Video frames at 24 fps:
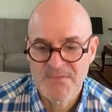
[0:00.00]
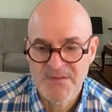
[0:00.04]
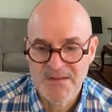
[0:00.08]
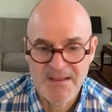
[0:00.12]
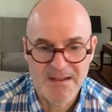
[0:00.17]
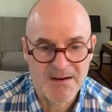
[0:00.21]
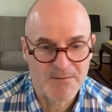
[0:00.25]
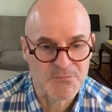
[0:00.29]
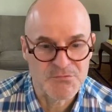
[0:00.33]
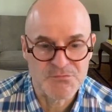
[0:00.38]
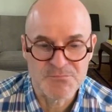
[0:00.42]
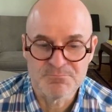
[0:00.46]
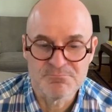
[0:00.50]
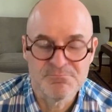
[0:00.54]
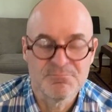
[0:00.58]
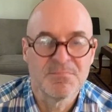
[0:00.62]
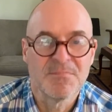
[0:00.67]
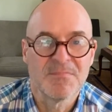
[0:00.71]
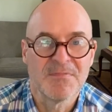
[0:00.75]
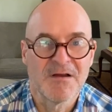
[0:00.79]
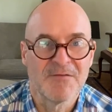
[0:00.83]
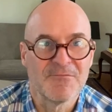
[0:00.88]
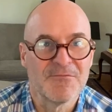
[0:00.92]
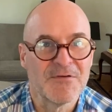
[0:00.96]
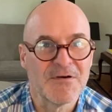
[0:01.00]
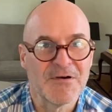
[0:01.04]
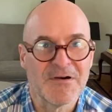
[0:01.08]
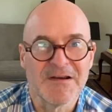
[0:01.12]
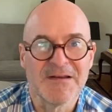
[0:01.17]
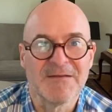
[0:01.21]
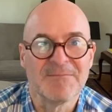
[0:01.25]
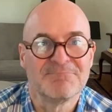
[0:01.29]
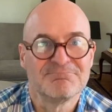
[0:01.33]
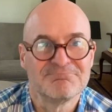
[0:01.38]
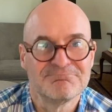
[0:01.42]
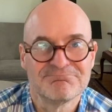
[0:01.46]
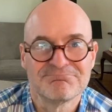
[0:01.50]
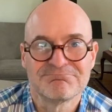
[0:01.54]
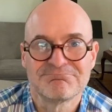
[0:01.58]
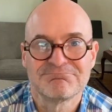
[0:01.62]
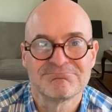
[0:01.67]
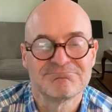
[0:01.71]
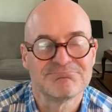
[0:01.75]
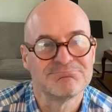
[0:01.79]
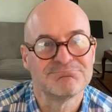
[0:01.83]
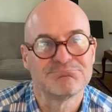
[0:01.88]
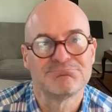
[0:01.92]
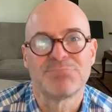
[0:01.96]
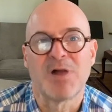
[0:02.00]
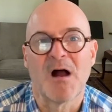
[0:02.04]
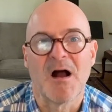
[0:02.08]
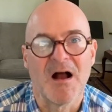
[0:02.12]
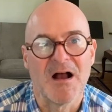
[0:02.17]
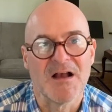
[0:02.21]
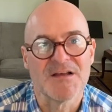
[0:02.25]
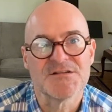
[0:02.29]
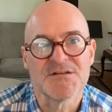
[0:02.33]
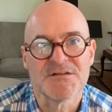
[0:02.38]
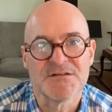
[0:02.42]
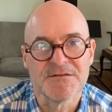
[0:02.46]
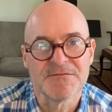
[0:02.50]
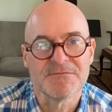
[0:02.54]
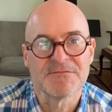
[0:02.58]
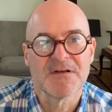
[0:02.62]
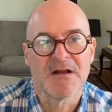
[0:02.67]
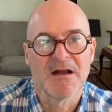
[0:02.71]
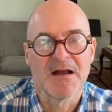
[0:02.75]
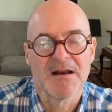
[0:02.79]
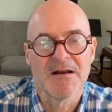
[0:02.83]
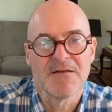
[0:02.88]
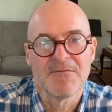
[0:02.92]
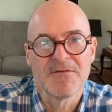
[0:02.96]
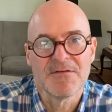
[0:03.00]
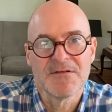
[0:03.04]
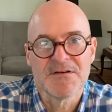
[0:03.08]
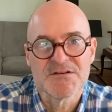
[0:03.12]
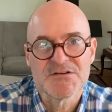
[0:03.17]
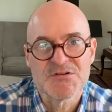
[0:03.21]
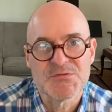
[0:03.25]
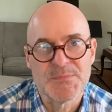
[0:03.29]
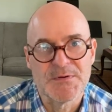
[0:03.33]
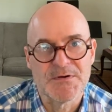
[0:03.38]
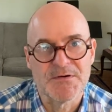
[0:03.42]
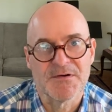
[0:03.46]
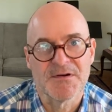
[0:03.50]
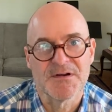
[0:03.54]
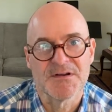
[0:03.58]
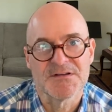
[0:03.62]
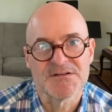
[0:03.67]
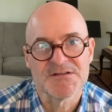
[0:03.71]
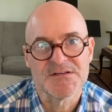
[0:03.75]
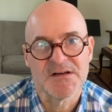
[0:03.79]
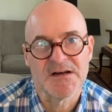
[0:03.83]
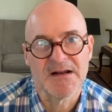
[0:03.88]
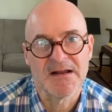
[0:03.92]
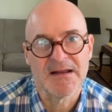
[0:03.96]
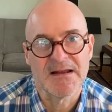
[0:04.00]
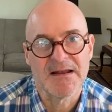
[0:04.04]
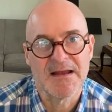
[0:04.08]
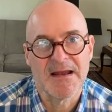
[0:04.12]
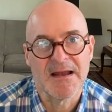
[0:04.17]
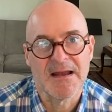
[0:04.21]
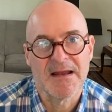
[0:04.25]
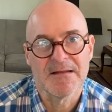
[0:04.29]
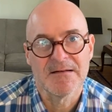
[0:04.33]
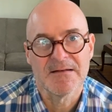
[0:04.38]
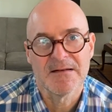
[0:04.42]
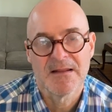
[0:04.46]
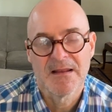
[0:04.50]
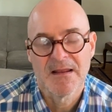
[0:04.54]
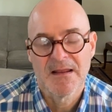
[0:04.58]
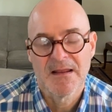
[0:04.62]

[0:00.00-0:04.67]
And it was a very positive kind of an experience that I had.